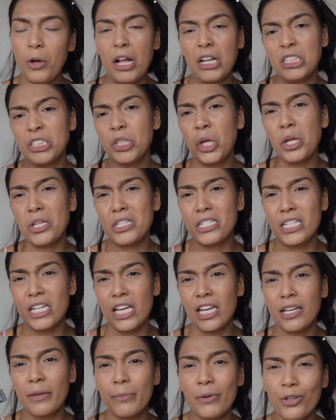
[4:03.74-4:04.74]
Well, not
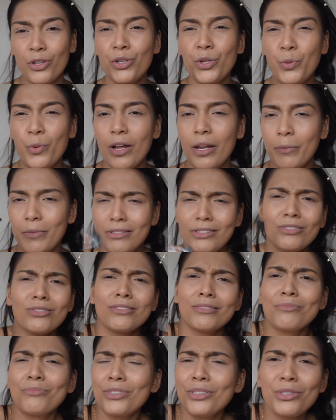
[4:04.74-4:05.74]
stick, but you know what,
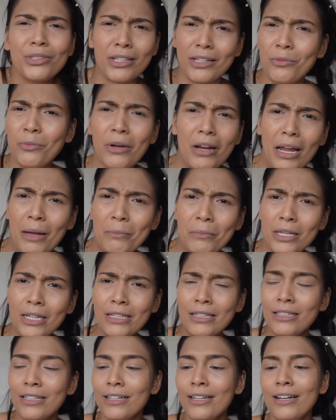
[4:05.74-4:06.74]
you get what I
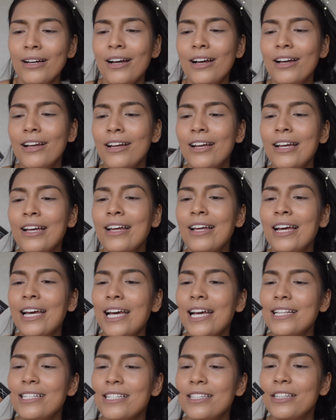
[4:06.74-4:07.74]
mean.
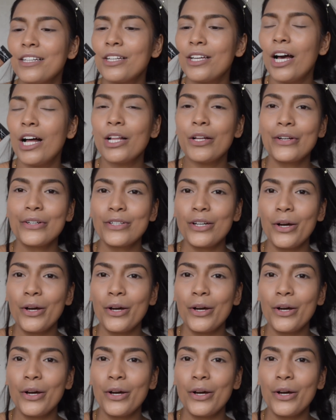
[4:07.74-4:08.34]
It's in the color